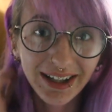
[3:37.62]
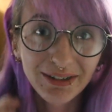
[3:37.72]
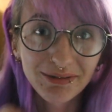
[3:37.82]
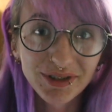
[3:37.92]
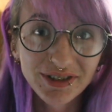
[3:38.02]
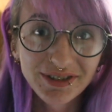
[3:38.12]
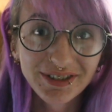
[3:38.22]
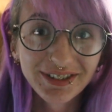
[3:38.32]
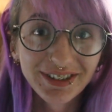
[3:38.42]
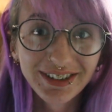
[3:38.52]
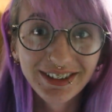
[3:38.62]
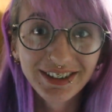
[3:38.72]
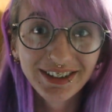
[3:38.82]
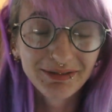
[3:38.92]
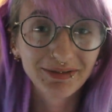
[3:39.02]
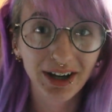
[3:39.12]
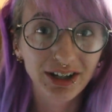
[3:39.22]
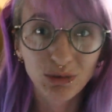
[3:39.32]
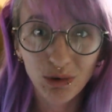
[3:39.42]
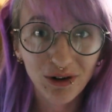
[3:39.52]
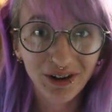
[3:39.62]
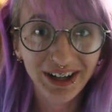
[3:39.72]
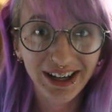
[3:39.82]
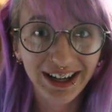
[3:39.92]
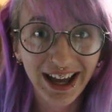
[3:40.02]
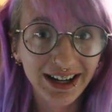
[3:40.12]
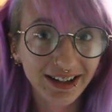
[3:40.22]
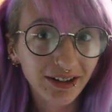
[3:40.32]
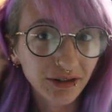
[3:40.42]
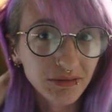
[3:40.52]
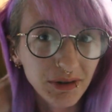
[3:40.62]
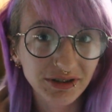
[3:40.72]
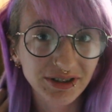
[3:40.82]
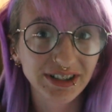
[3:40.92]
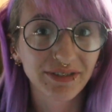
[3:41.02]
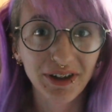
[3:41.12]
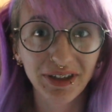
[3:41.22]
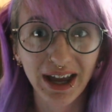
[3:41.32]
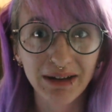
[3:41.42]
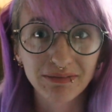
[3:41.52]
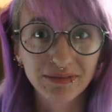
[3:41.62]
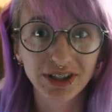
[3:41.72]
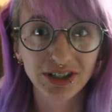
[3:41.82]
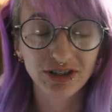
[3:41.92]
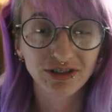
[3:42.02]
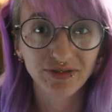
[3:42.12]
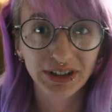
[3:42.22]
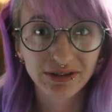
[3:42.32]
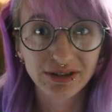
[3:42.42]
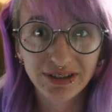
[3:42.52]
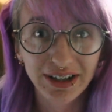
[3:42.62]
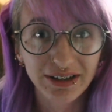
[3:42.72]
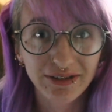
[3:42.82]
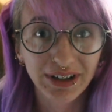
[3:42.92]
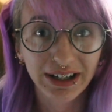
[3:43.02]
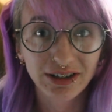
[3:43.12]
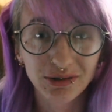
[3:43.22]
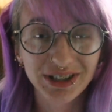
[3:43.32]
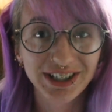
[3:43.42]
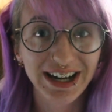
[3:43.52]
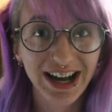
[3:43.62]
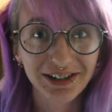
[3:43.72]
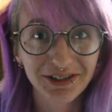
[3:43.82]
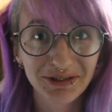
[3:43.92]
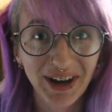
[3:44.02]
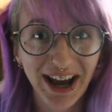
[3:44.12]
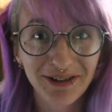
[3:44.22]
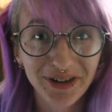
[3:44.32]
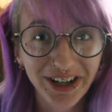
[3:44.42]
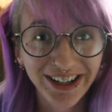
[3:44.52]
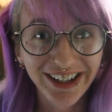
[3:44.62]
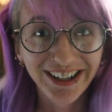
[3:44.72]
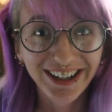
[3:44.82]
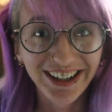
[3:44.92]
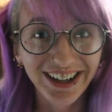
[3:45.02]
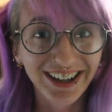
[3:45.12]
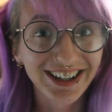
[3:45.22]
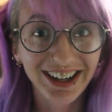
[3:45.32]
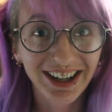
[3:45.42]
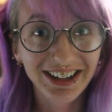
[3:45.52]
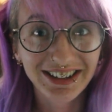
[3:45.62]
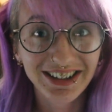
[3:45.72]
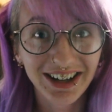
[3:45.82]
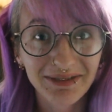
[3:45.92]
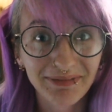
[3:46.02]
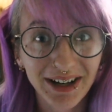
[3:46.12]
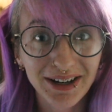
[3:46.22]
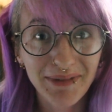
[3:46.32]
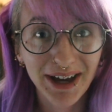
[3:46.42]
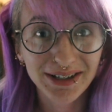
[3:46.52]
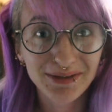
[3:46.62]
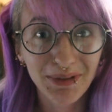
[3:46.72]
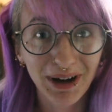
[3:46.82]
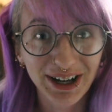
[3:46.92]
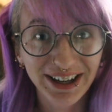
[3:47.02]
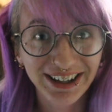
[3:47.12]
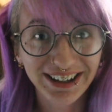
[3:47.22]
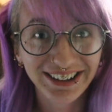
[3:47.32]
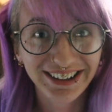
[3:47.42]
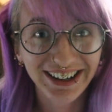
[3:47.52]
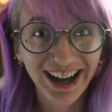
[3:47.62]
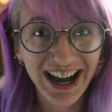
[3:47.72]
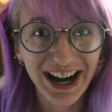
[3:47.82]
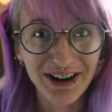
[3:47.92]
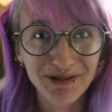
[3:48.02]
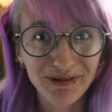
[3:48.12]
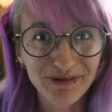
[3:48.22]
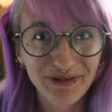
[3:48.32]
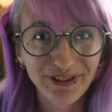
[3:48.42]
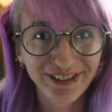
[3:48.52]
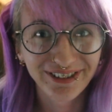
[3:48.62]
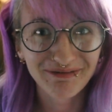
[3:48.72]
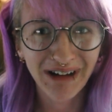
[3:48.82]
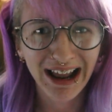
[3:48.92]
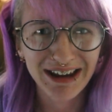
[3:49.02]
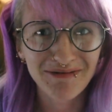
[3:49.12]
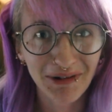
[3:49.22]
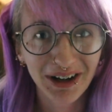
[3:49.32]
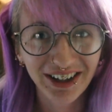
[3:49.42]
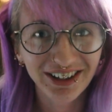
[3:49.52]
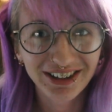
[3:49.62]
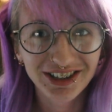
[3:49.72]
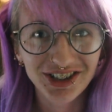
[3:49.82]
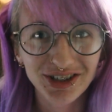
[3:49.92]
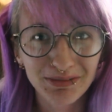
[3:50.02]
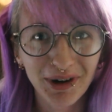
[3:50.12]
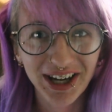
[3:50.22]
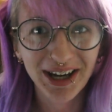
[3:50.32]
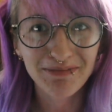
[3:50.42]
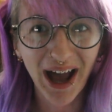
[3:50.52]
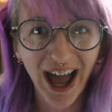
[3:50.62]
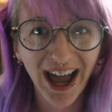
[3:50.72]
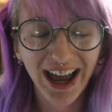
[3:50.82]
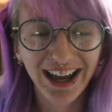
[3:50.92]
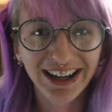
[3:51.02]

it was. I could walk on it again, almost as if nothing happened. It just feels kind of like a twisted ankle now. And I'm really amazed by how well it worked, just putting it back.